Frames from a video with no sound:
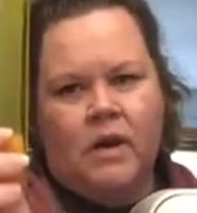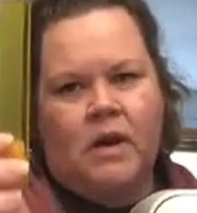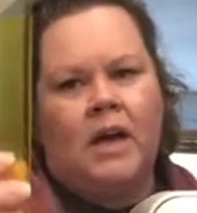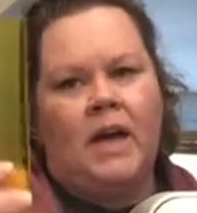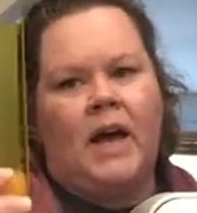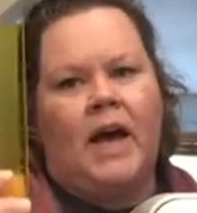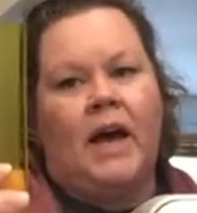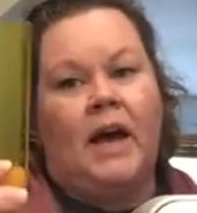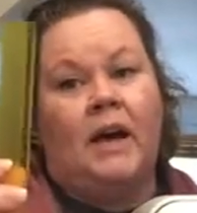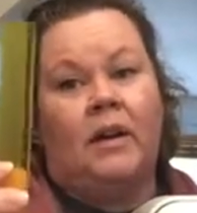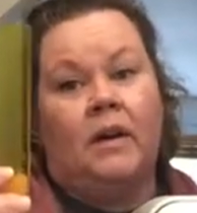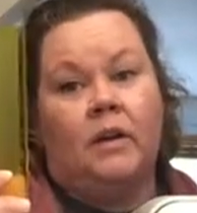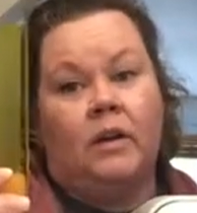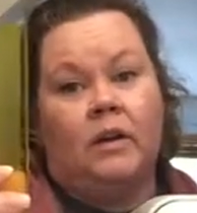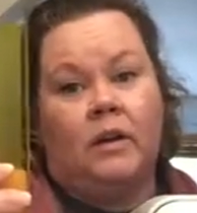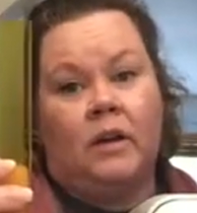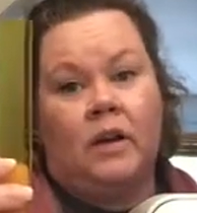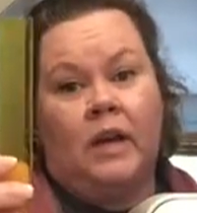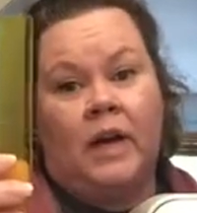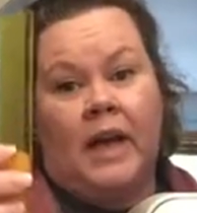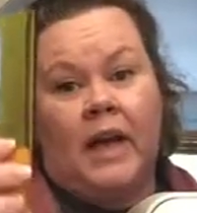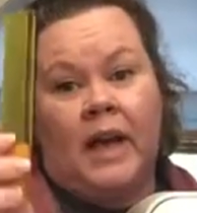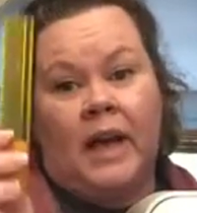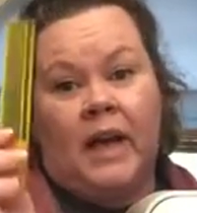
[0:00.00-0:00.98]
add
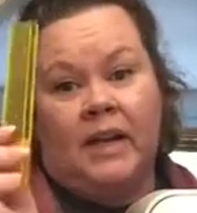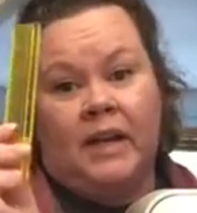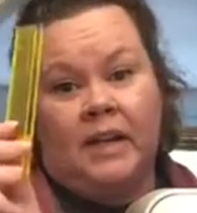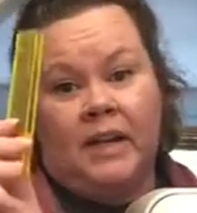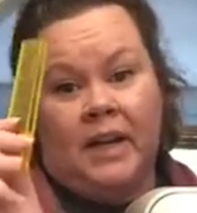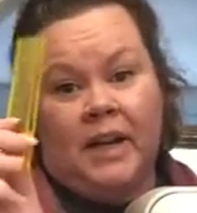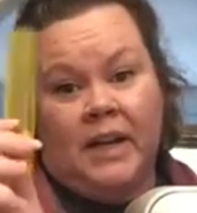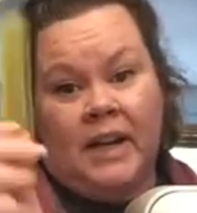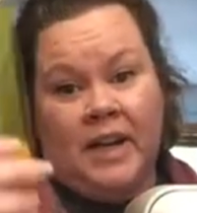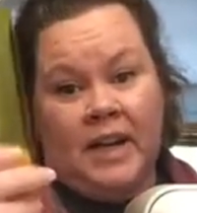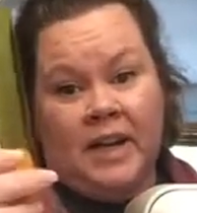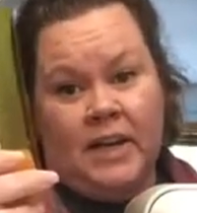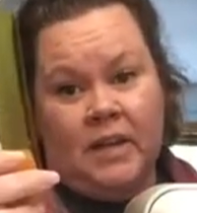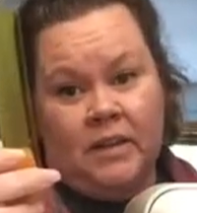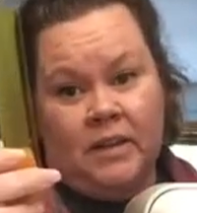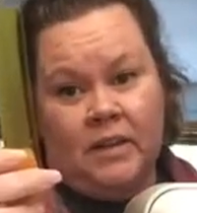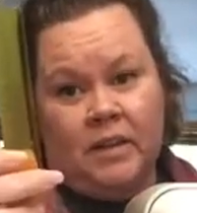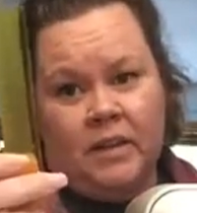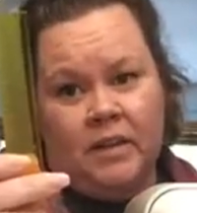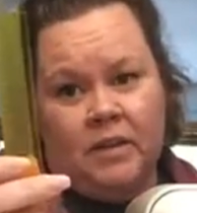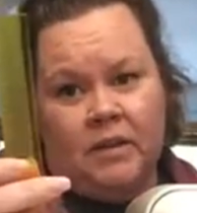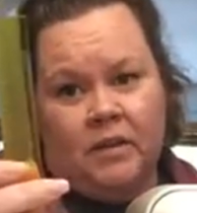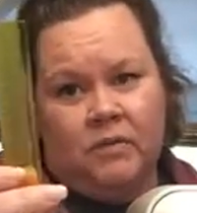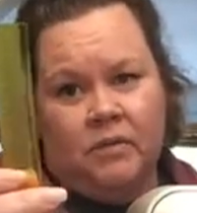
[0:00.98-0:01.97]
an 1/8,
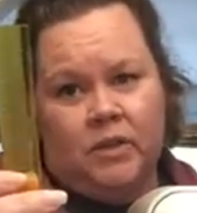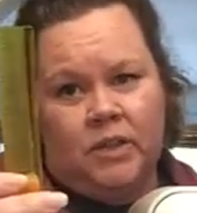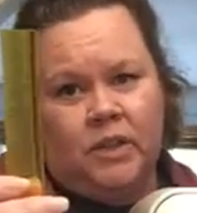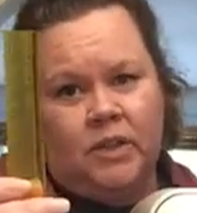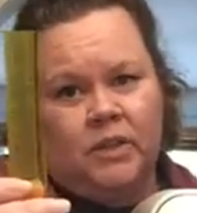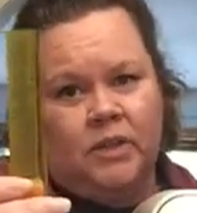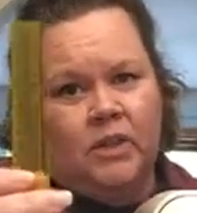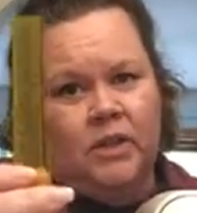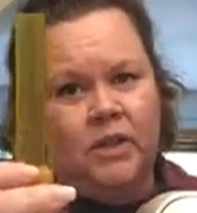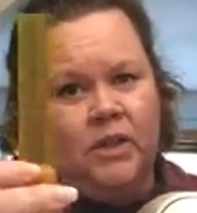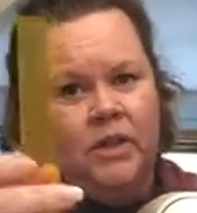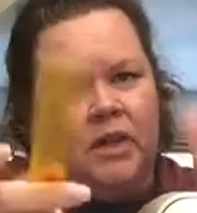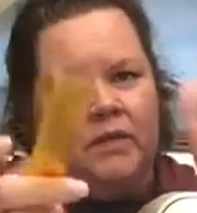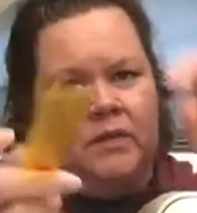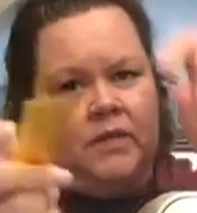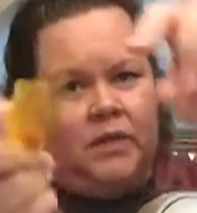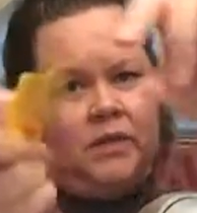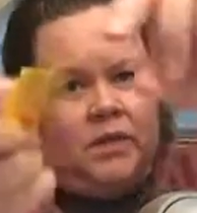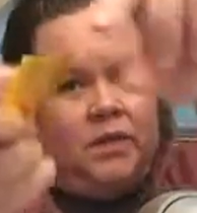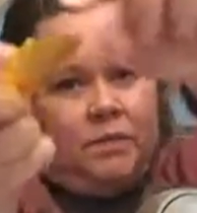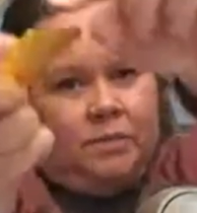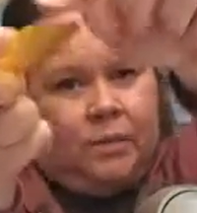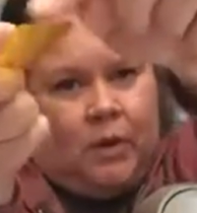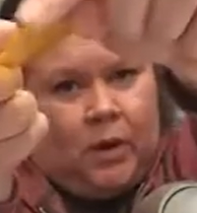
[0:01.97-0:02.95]
which is an even
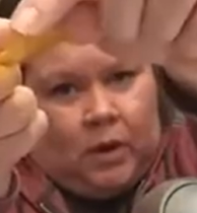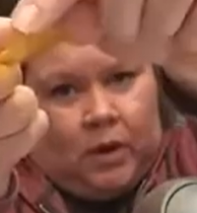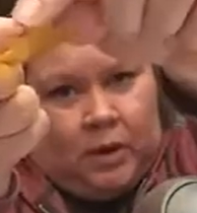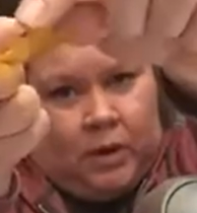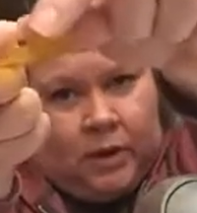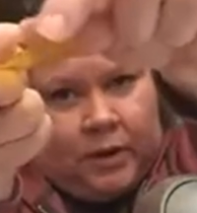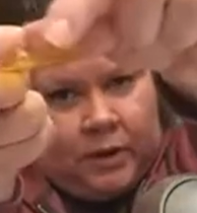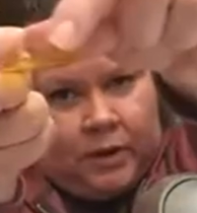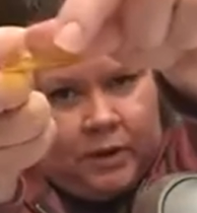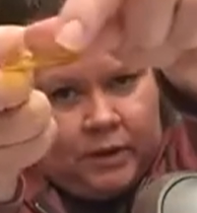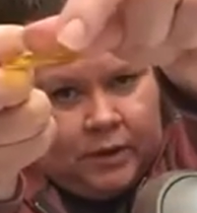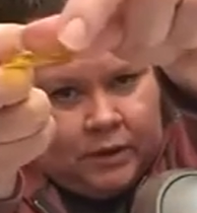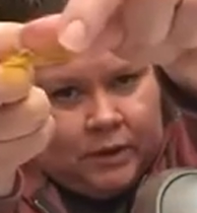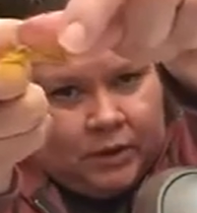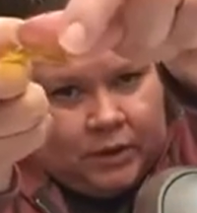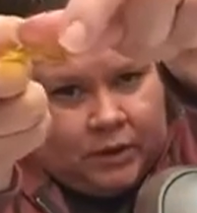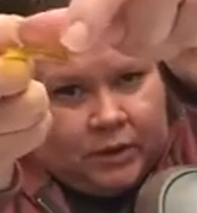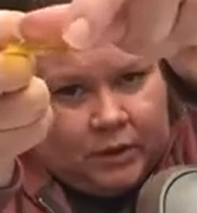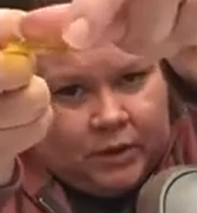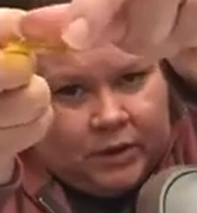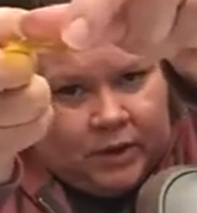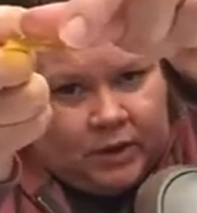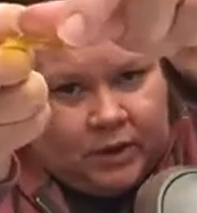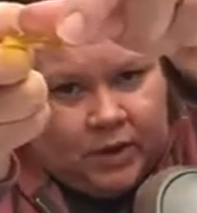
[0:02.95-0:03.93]
smaller. So
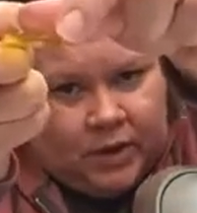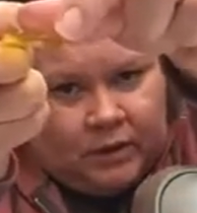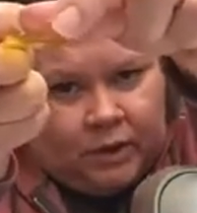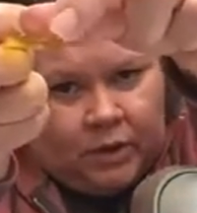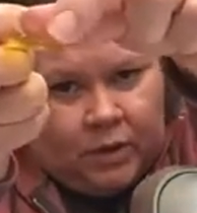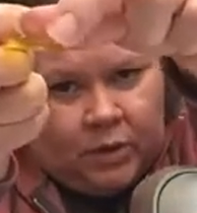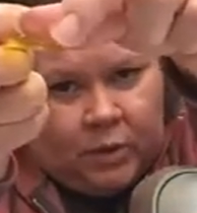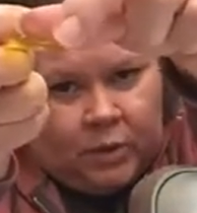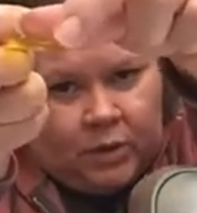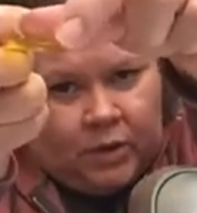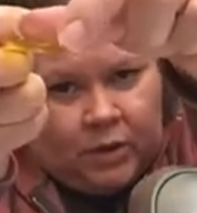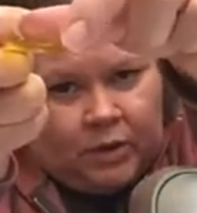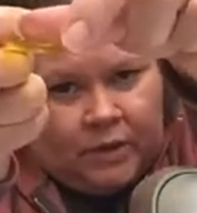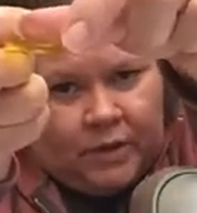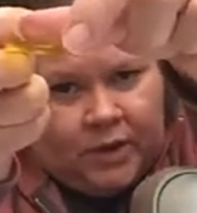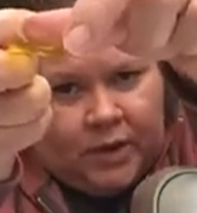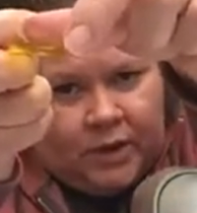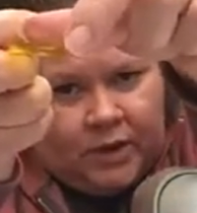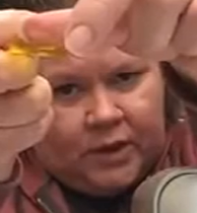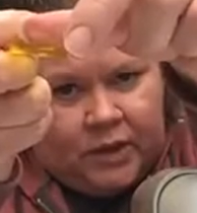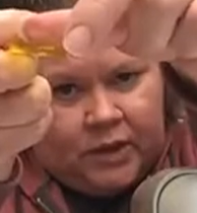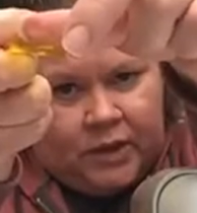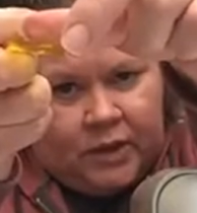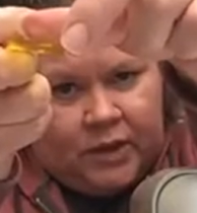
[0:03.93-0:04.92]
instead of 1/4
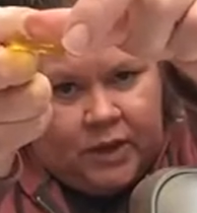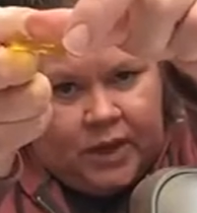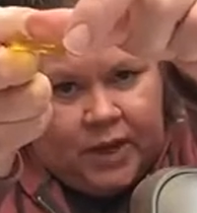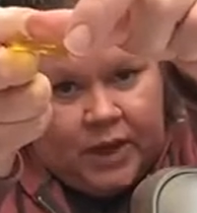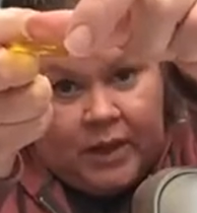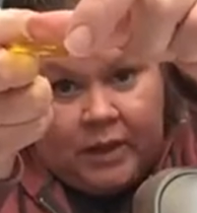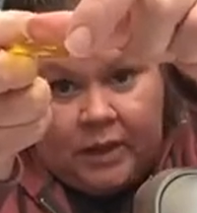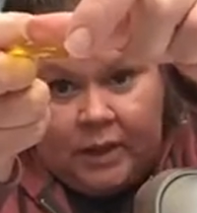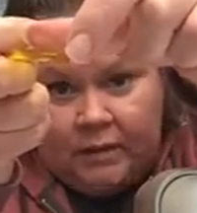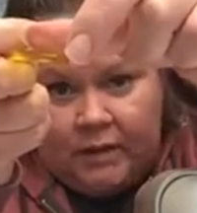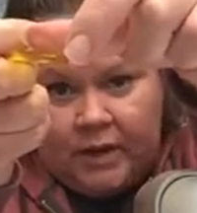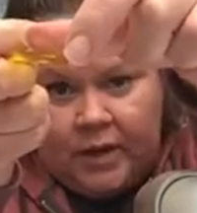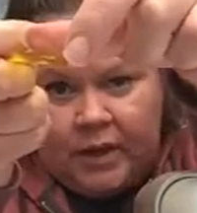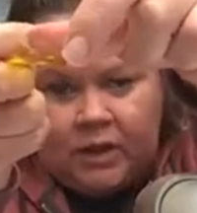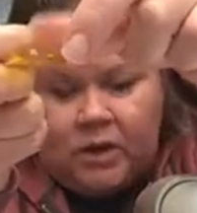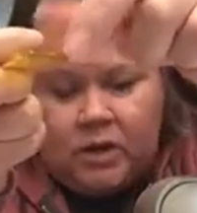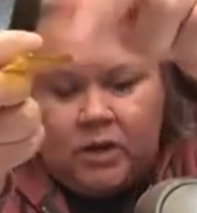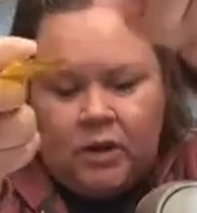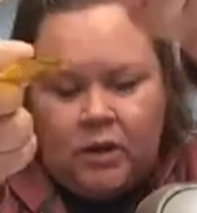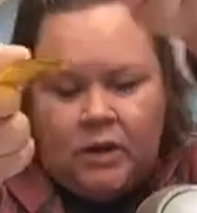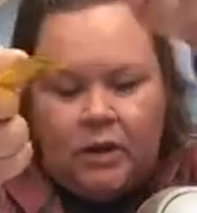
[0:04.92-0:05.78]
inch, it's an 1/8 inch.